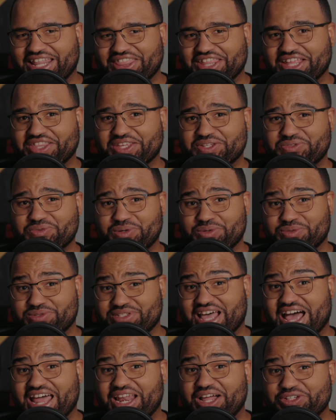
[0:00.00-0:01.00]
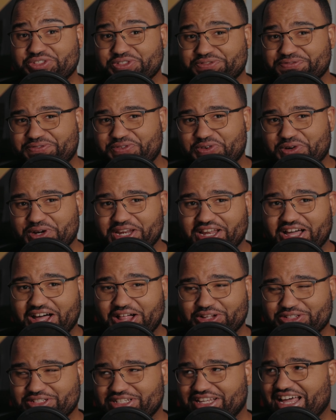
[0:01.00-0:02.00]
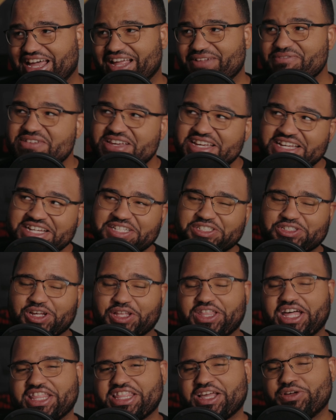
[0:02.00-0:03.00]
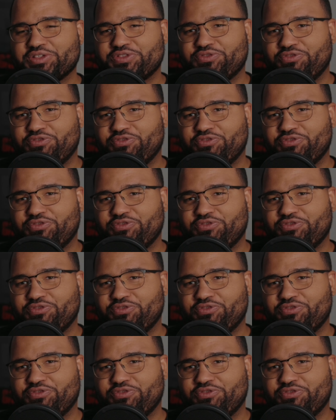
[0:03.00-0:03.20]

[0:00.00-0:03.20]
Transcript: I think this one it was $940 a night. So I thought that was